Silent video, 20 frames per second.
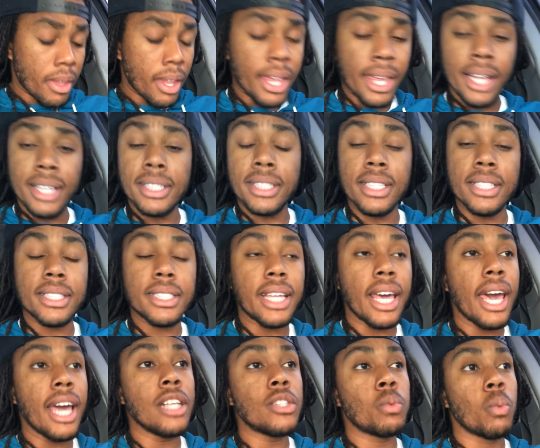It's the
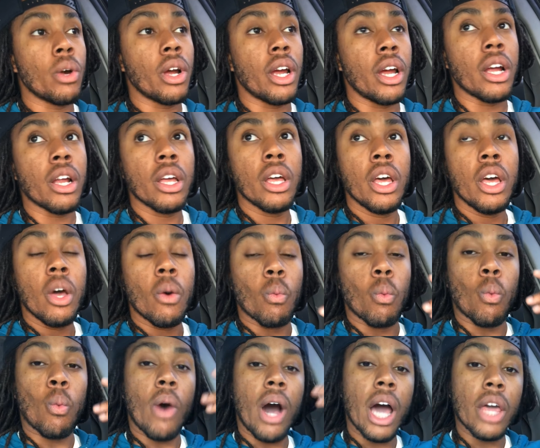stage where
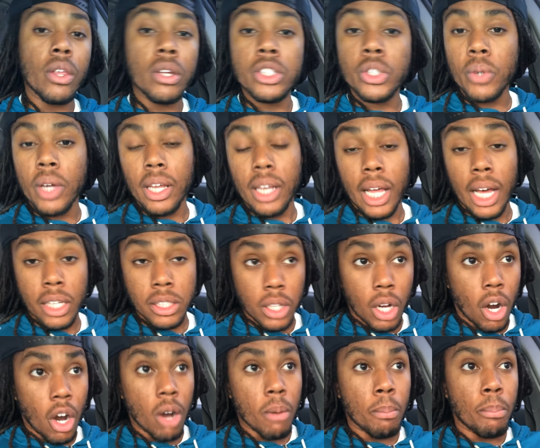while your dreadlocks
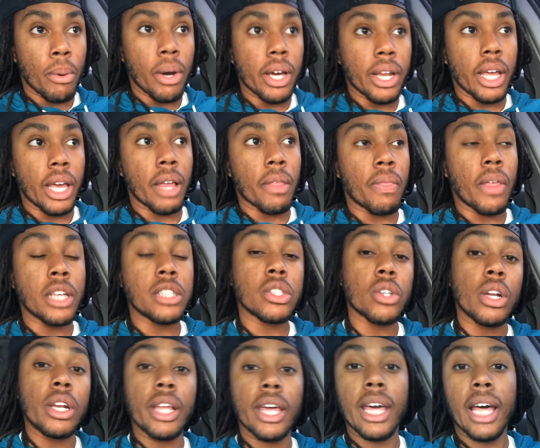are budding, they
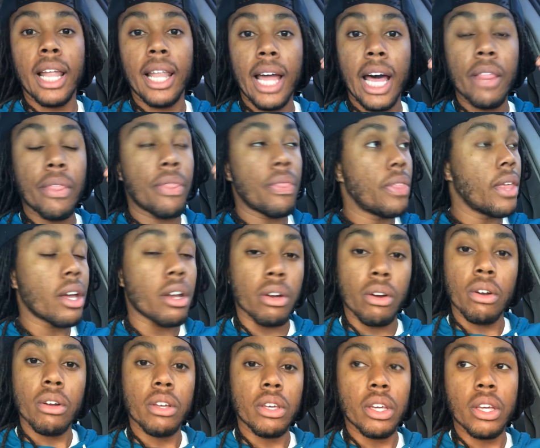starting to get a lot thicker.
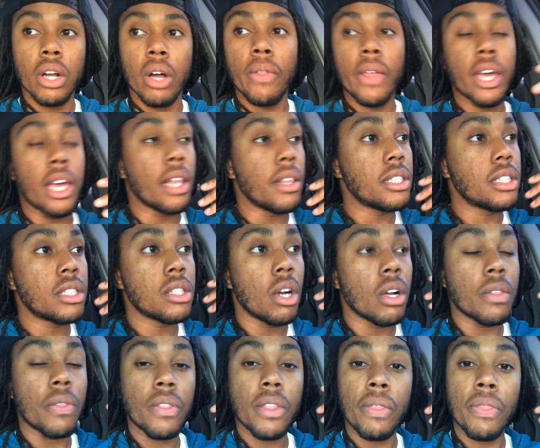They start
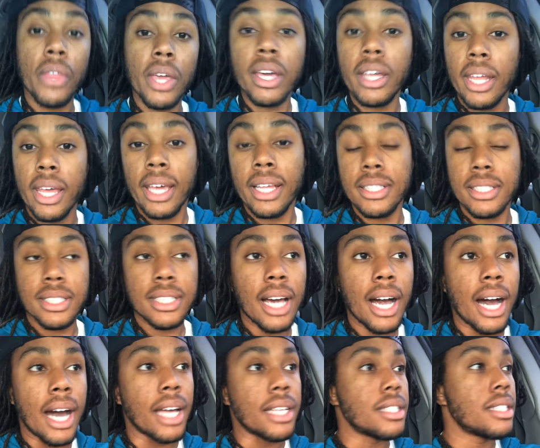thickening in
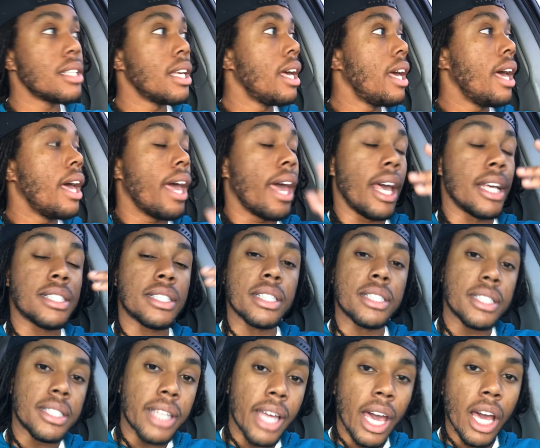size. It's the
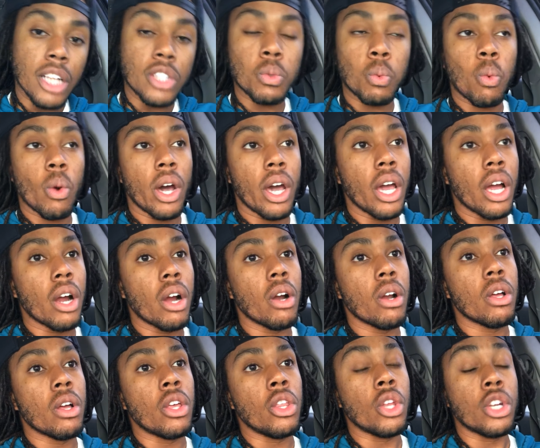stage where
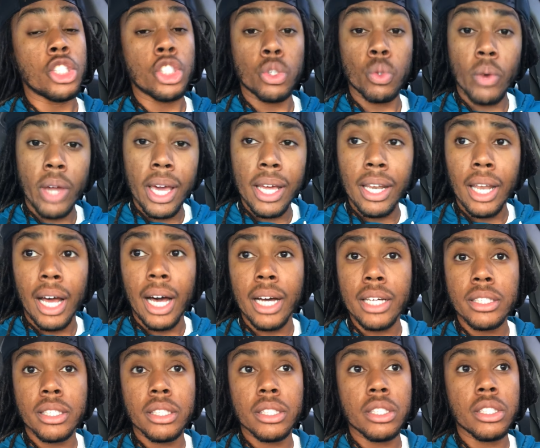your dreadlocks
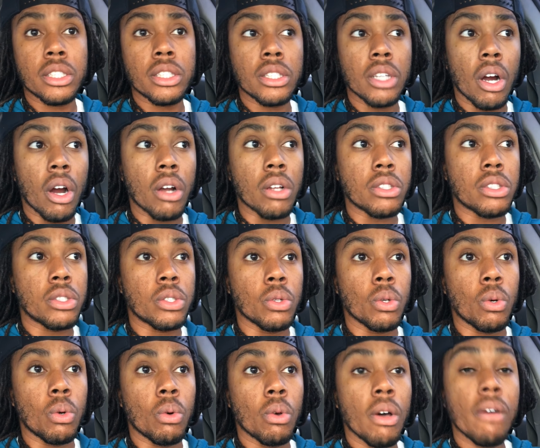start
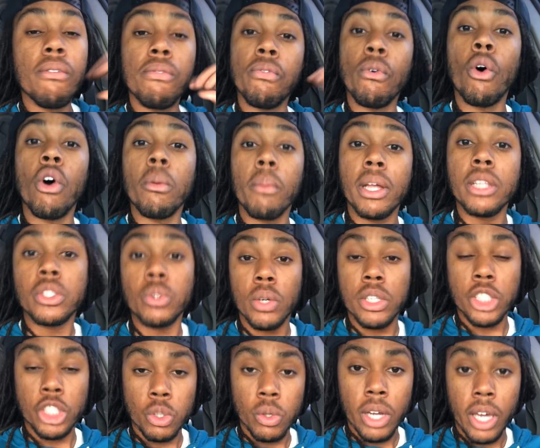to form into a
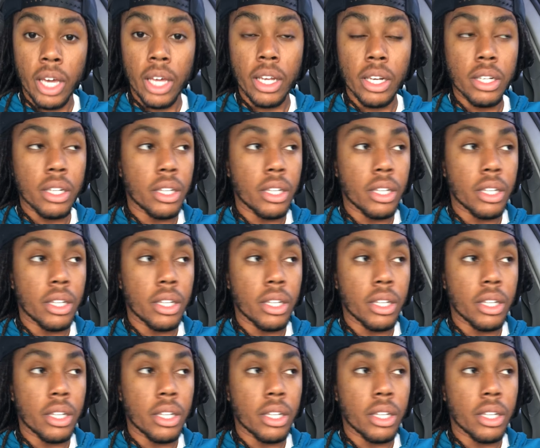dread.